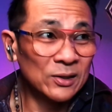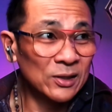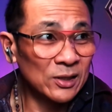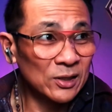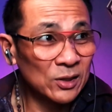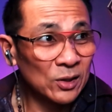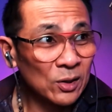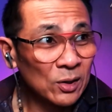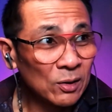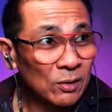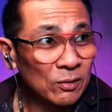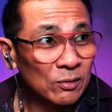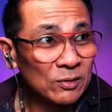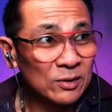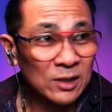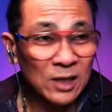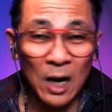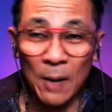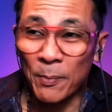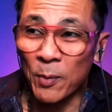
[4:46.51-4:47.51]
just
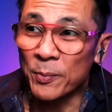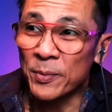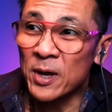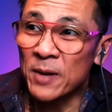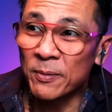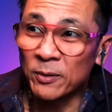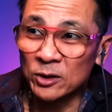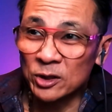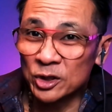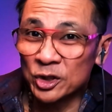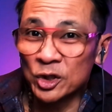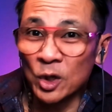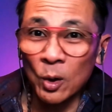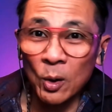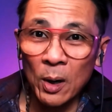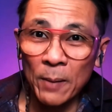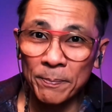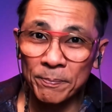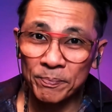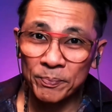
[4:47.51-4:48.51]
a couple people just
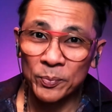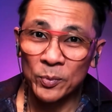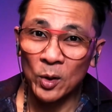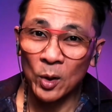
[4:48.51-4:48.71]
show up.